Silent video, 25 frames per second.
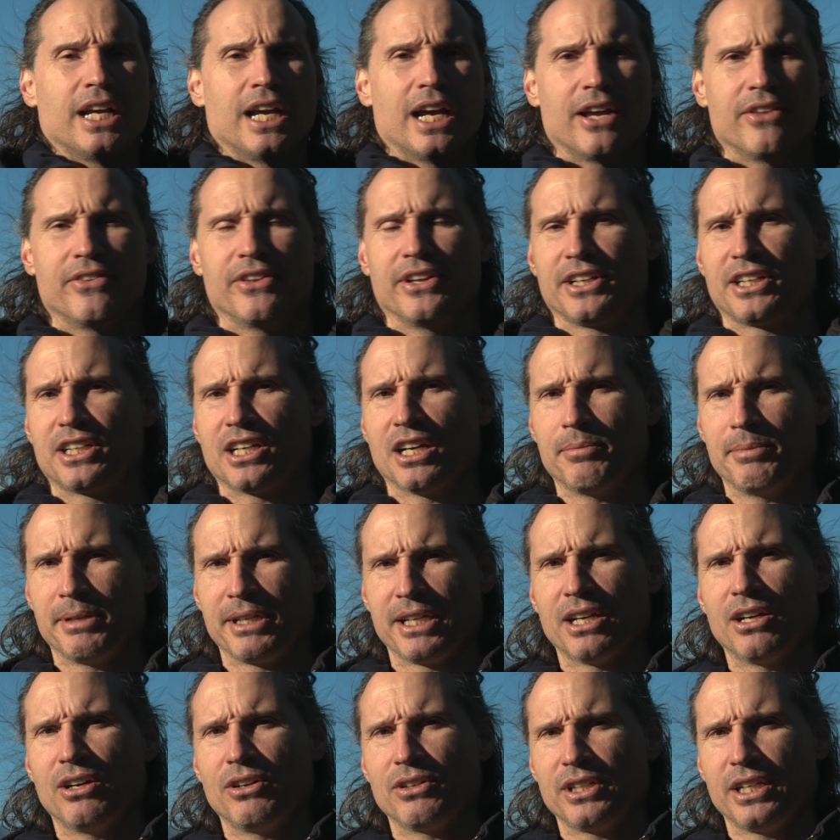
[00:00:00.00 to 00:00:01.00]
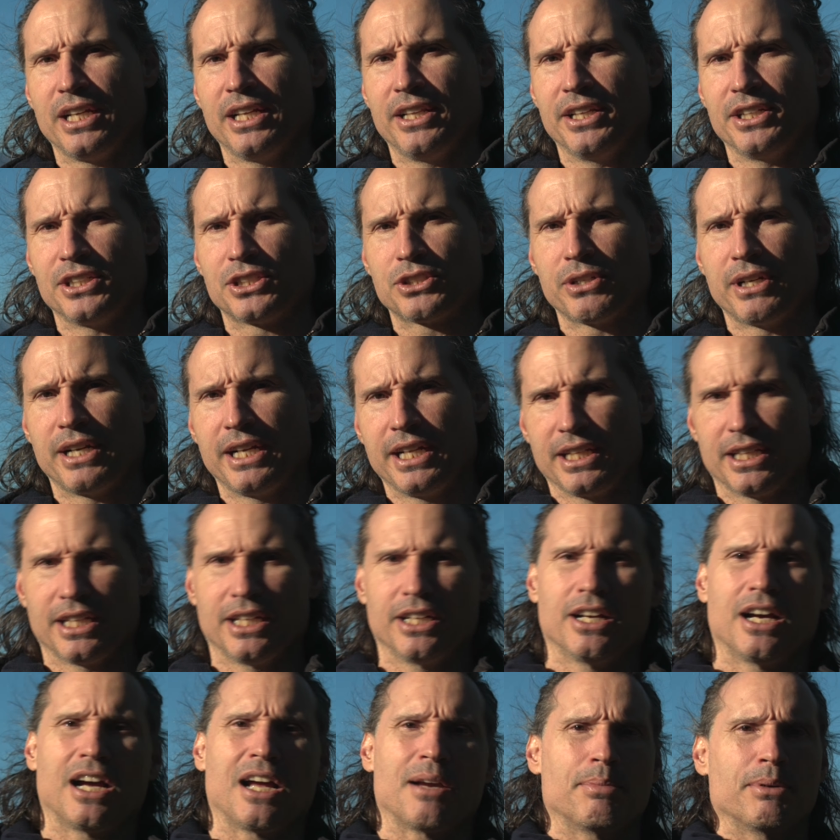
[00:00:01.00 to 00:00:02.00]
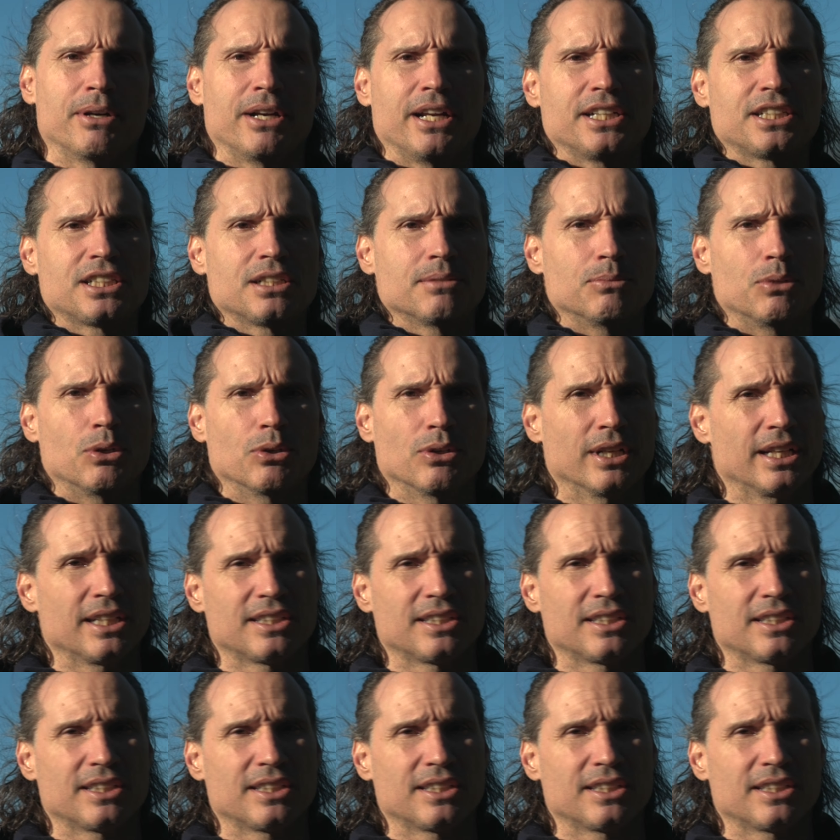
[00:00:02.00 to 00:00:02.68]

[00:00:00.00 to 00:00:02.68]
and then coming out and then training and then hibernation mode,